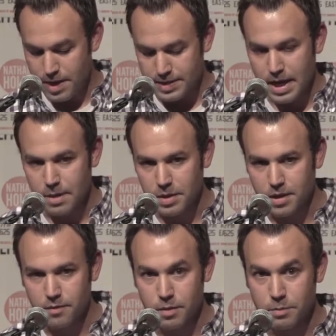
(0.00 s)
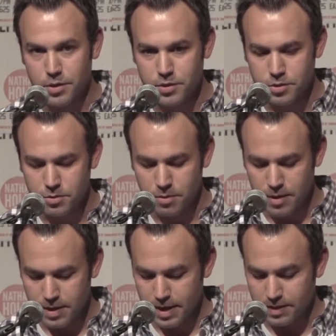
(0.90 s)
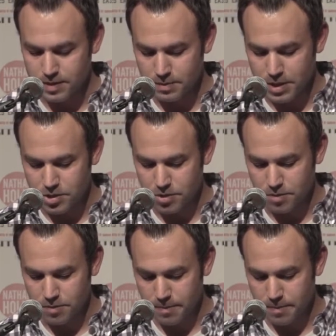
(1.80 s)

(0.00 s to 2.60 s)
Tammy from Purdue, nice to meet you.